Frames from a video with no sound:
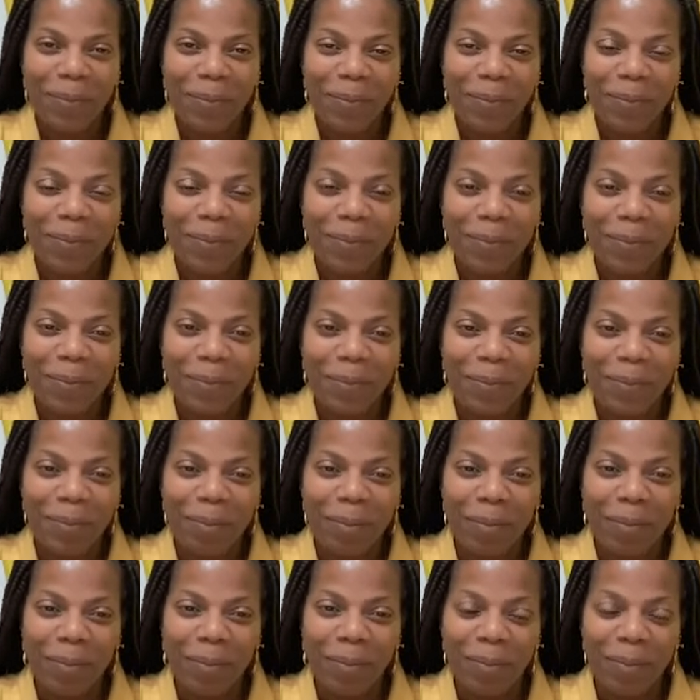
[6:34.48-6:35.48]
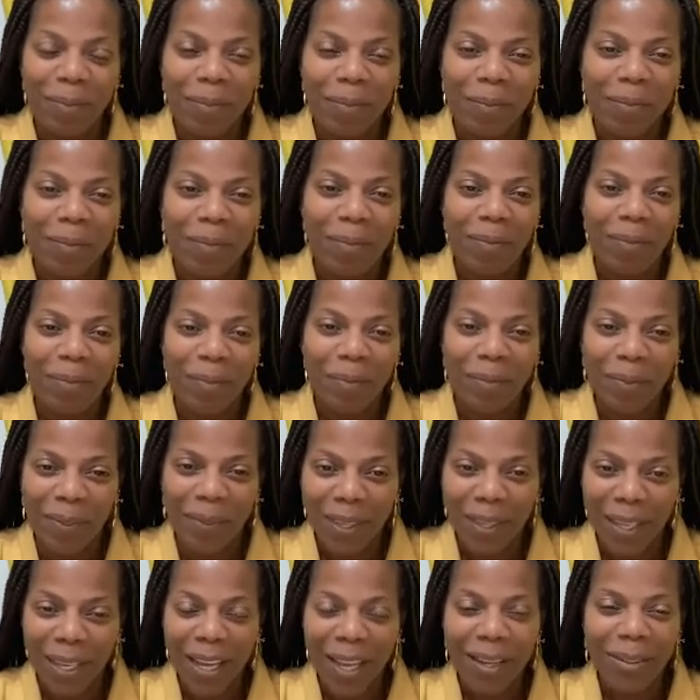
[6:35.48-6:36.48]

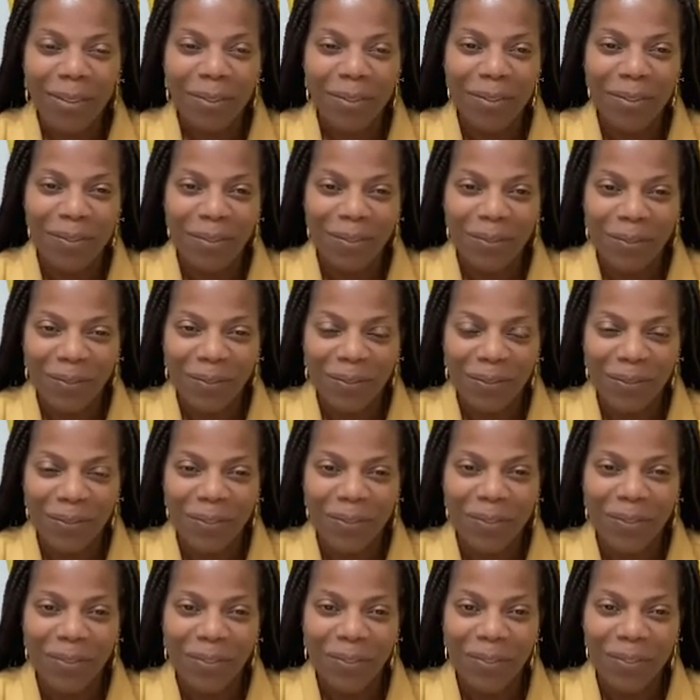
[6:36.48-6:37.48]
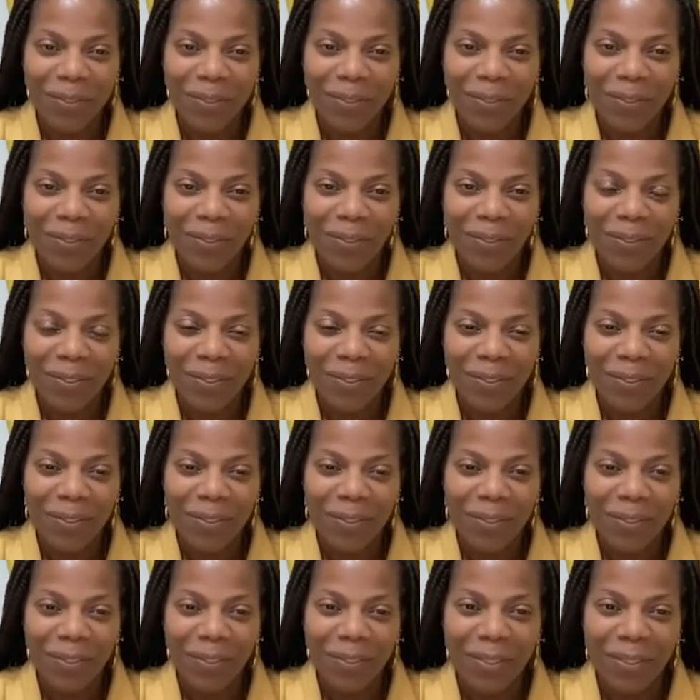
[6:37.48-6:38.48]

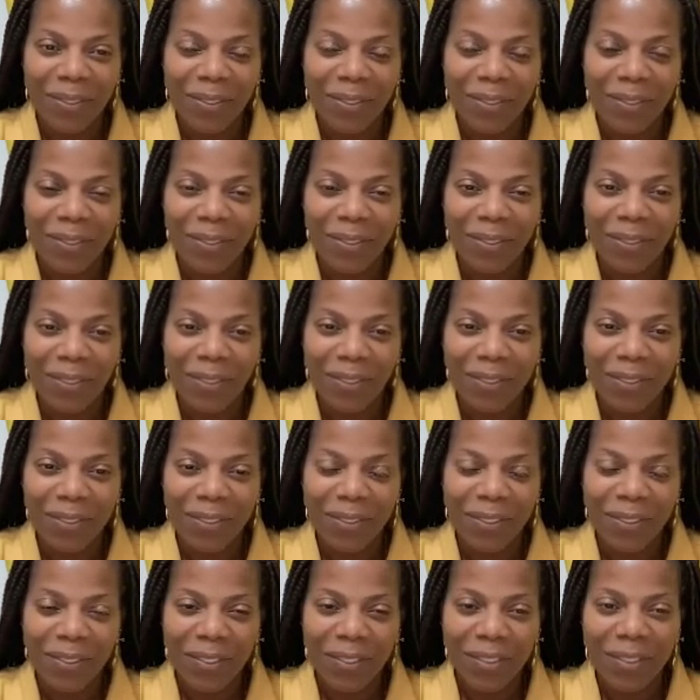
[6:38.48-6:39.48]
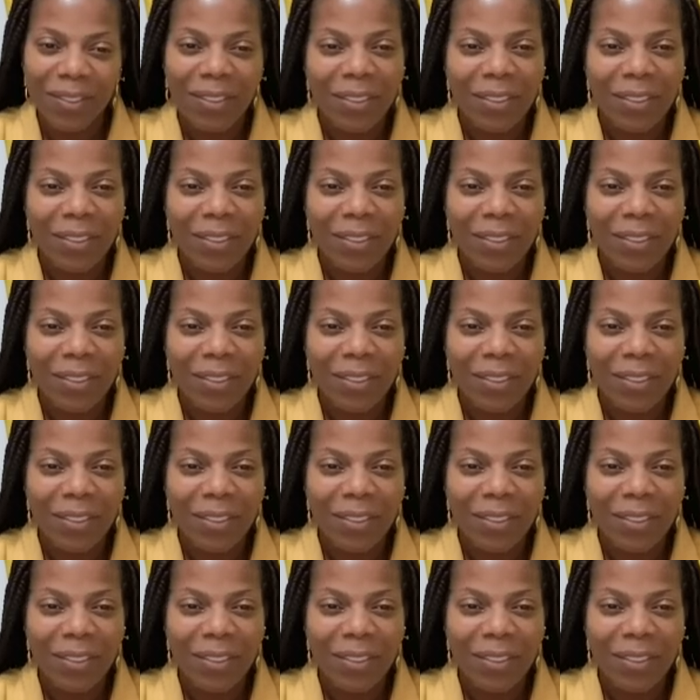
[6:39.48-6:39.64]
(not speaking)